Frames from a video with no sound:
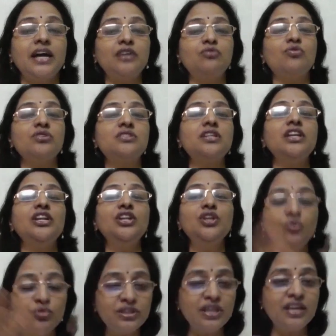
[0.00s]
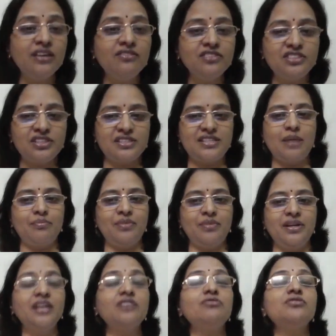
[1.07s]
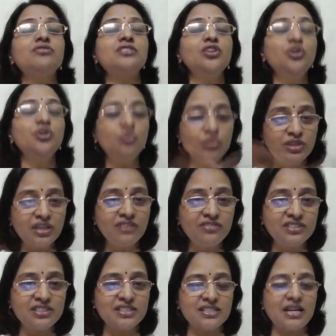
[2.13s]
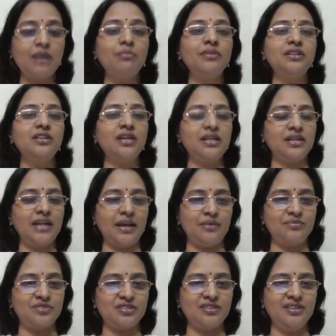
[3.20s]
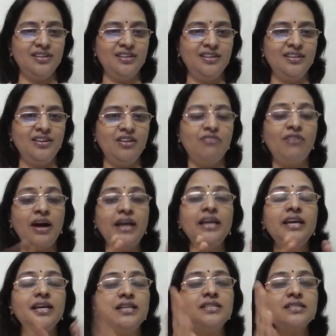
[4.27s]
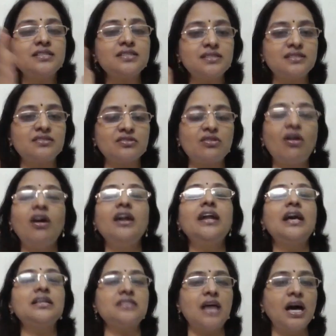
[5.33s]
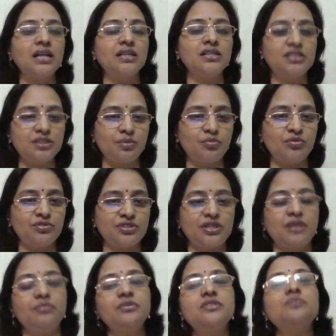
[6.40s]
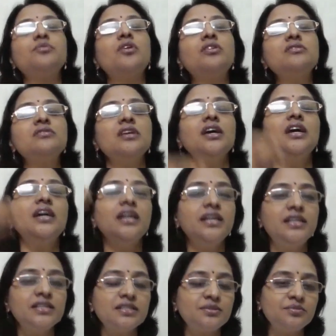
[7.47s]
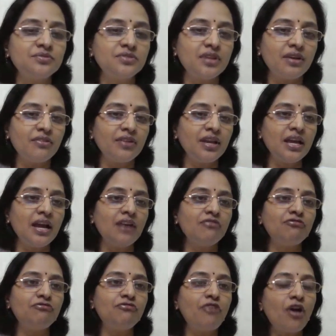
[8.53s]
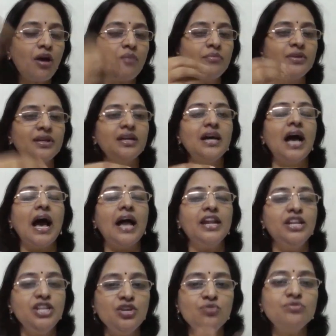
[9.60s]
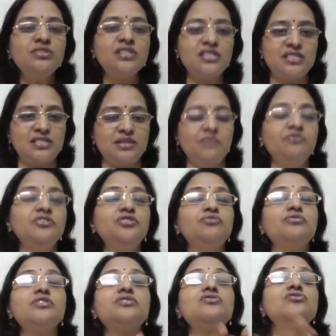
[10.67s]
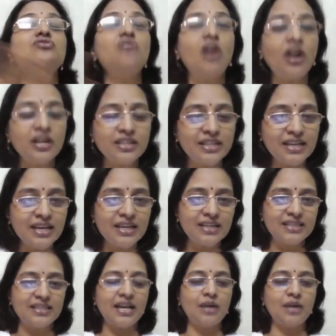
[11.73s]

That was a new thing which has happened. That was a new thing which has come at that times. Why he is called as Adarsha Purusha? Because he have formed a new system which was not there at